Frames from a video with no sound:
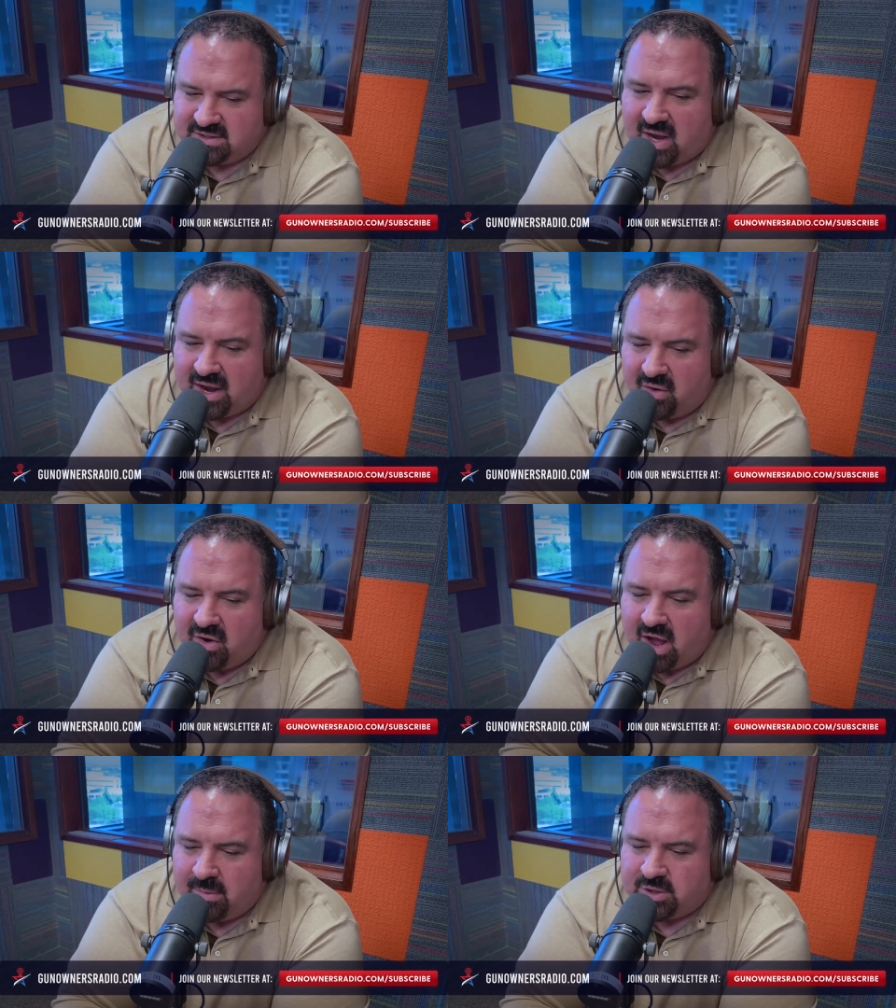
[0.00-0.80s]
So I don't
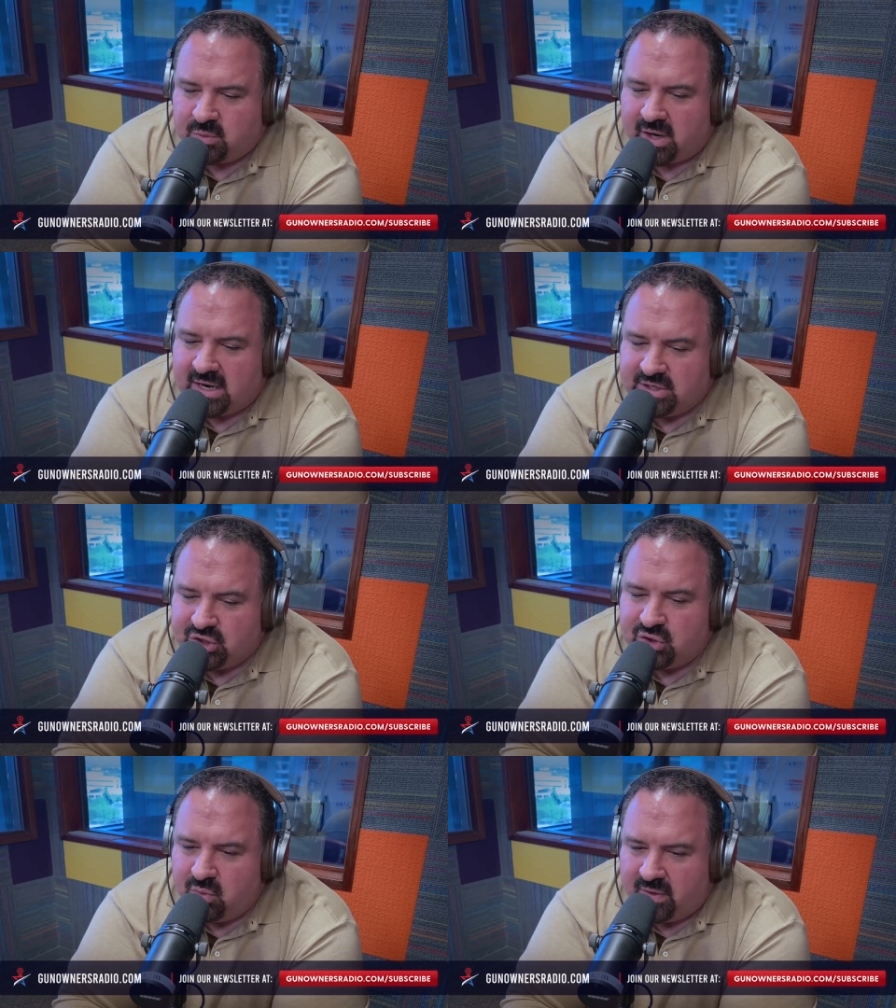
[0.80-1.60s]
know how much we're going to
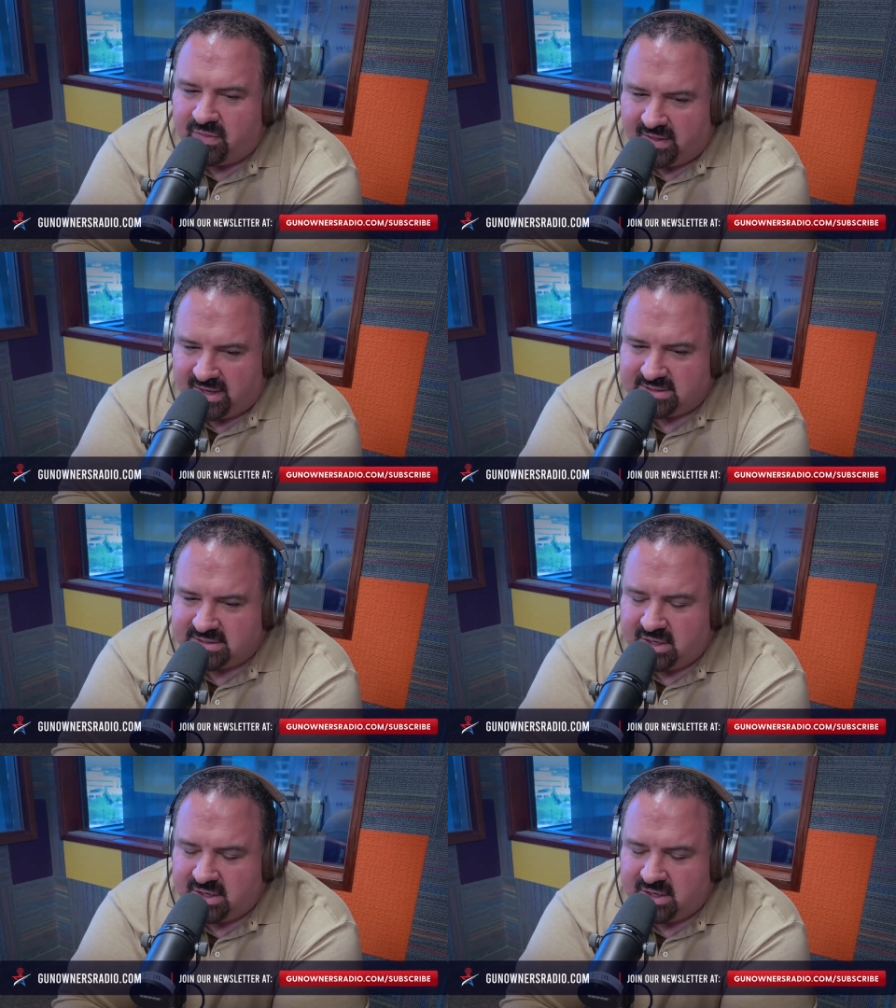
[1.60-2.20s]
do with this.